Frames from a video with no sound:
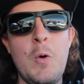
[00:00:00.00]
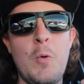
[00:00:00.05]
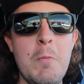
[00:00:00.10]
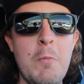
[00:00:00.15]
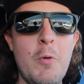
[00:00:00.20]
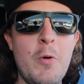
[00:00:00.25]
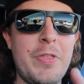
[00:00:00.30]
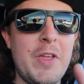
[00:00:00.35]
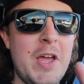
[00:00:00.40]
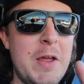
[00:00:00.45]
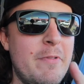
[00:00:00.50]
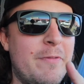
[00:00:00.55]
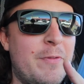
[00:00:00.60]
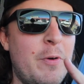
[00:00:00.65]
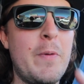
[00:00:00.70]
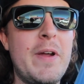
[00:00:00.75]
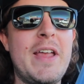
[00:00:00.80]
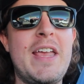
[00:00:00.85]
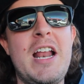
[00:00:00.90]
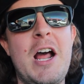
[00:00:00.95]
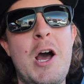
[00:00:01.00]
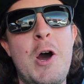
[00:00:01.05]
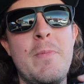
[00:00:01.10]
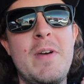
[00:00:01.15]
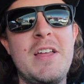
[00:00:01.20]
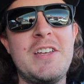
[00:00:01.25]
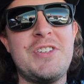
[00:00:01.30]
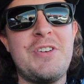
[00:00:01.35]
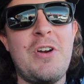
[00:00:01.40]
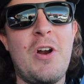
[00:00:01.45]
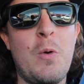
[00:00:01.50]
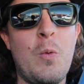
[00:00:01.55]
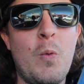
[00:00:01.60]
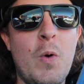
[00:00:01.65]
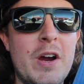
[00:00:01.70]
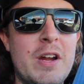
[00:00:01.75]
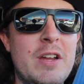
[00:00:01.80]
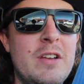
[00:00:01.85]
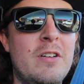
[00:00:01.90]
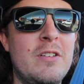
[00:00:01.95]
One more thing before we get home and start
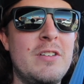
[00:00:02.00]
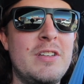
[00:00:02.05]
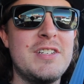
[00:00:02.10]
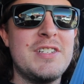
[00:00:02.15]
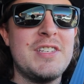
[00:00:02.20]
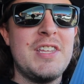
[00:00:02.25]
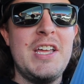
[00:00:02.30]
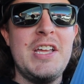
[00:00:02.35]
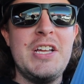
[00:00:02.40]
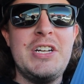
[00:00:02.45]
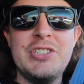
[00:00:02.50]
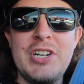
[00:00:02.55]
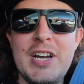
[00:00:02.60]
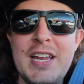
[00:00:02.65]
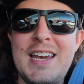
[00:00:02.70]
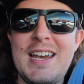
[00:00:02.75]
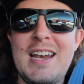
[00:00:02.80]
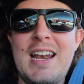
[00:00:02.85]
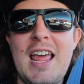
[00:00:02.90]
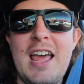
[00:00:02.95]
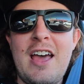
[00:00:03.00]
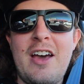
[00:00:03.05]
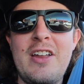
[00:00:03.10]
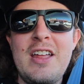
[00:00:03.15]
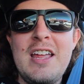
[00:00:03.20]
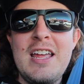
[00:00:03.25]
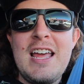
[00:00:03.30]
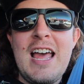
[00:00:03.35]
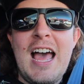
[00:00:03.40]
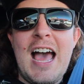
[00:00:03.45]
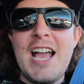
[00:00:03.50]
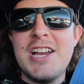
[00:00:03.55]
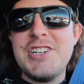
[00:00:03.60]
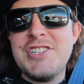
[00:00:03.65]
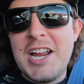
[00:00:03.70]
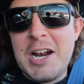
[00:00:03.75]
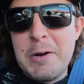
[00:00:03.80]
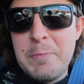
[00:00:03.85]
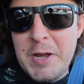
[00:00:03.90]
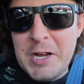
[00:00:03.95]
working on this thing, cleaning it out. I
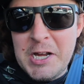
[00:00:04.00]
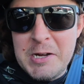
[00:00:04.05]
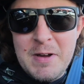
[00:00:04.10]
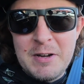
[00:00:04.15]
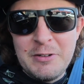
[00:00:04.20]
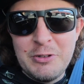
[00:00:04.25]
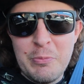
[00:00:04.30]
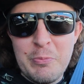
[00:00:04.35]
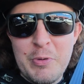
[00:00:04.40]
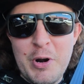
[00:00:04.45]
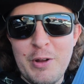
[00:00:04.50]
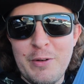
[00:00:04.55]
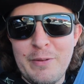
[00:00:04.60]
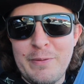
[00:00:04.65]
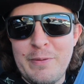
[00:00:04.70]
actually got to pick up my older brother